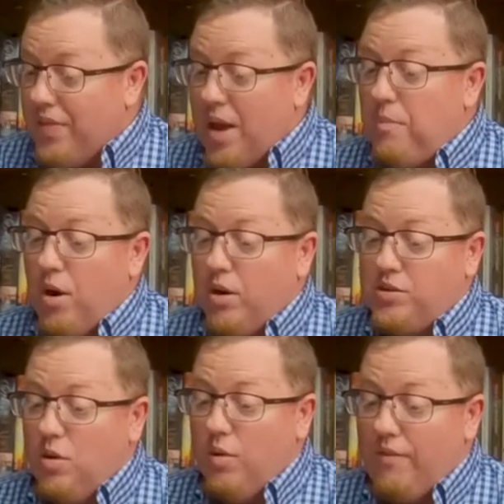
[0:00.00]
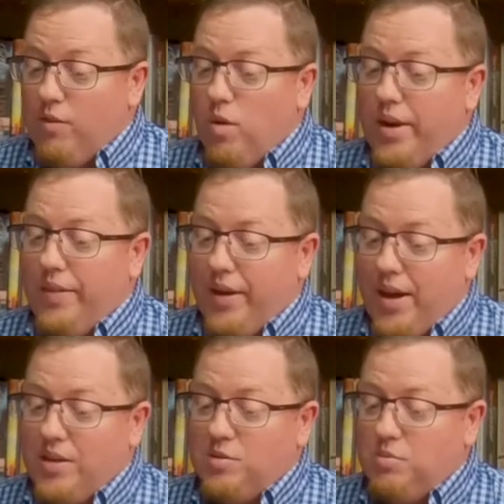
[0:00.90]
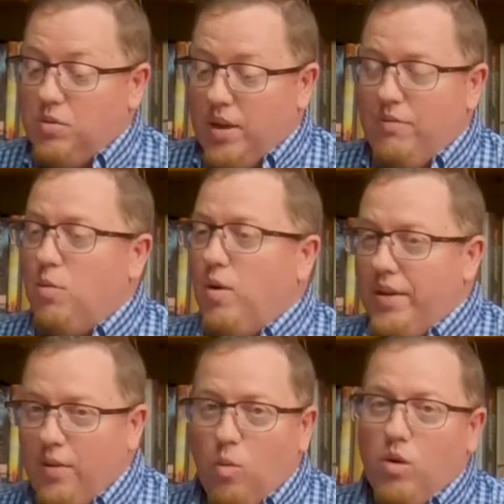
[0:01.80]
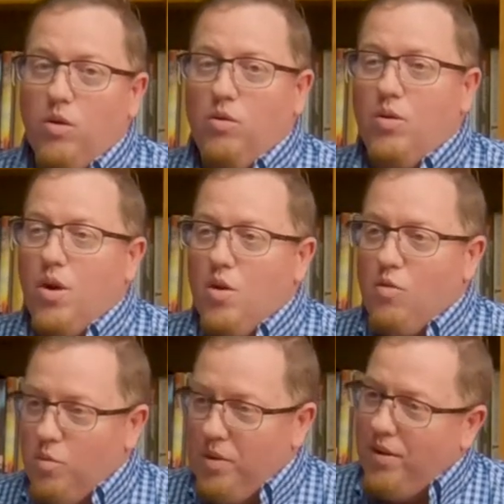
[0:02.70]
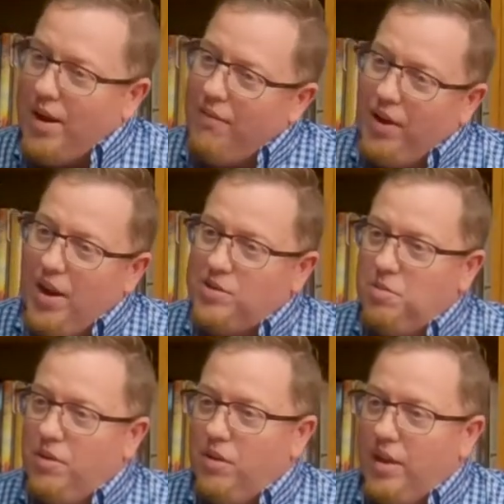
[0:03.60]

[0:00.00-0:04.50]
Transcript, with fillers: that part, so everyone in the gospel, everyone in the world will be able to have the gospel in their